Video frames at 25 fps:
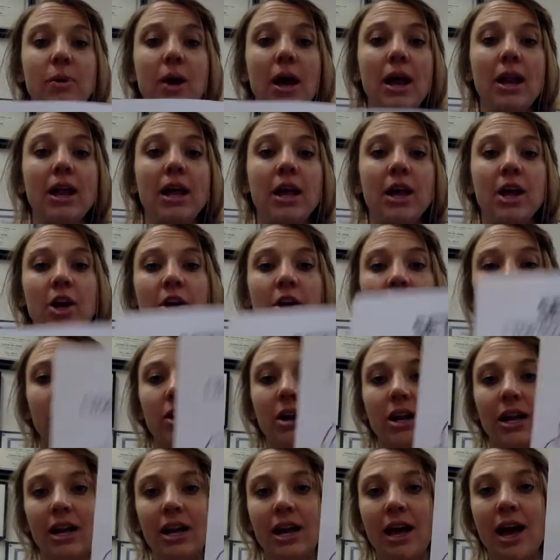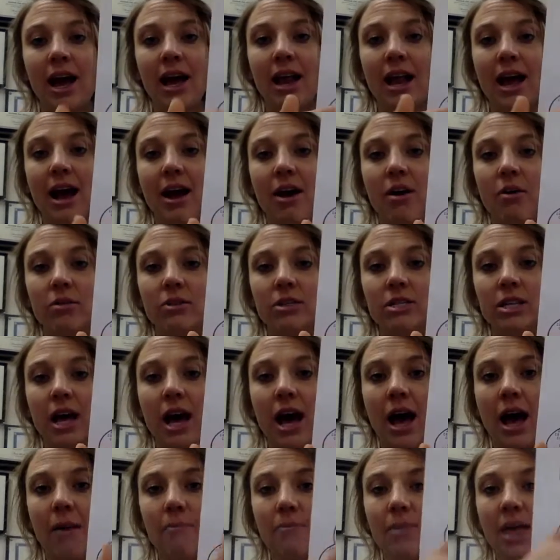one, you're going to cut out
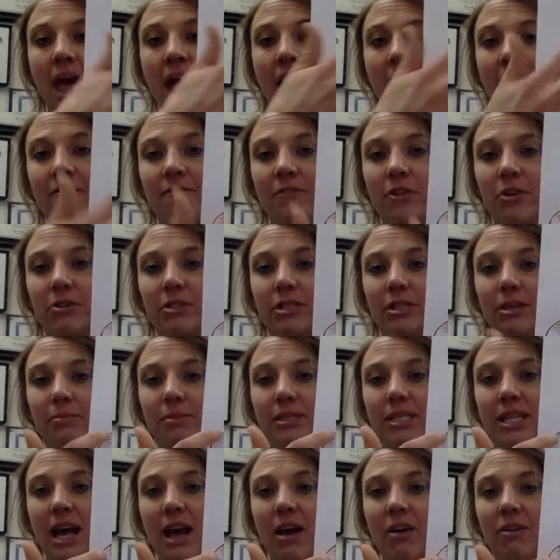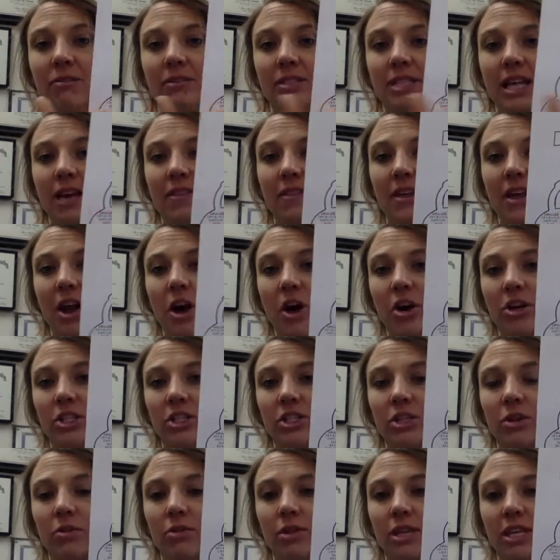the headphones themselves, and then
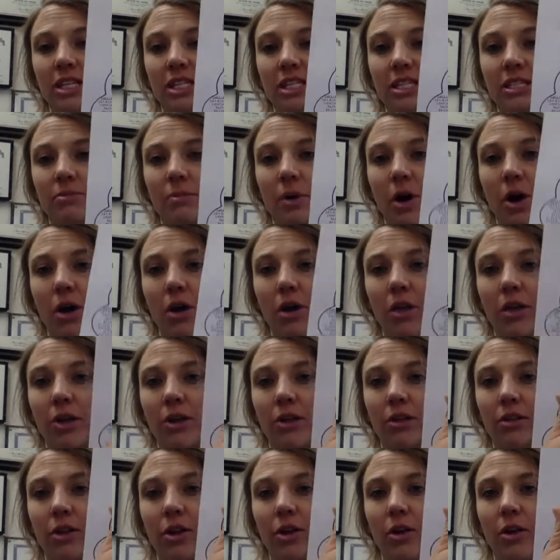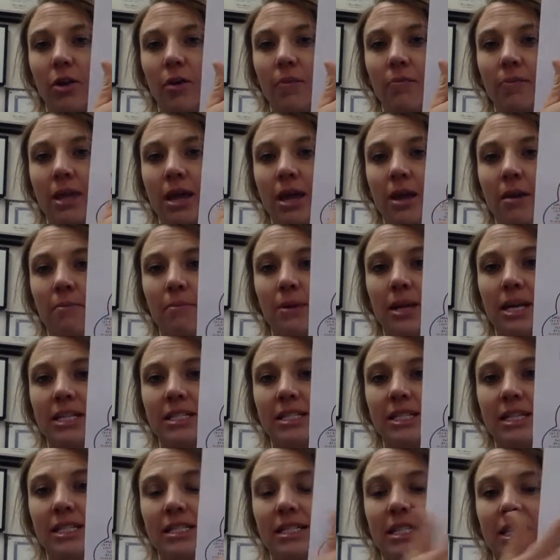also these smaller little
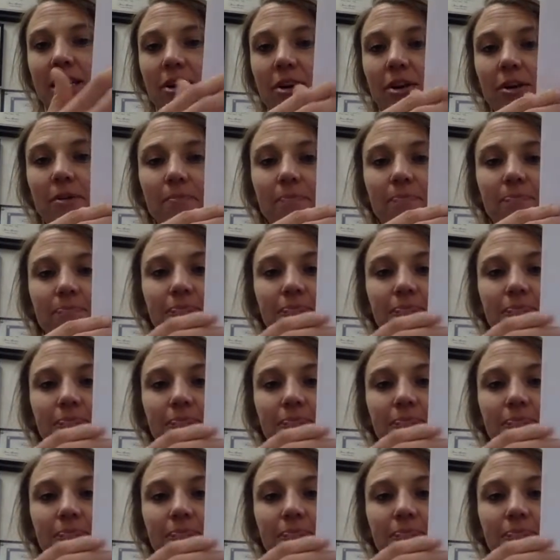pieces here.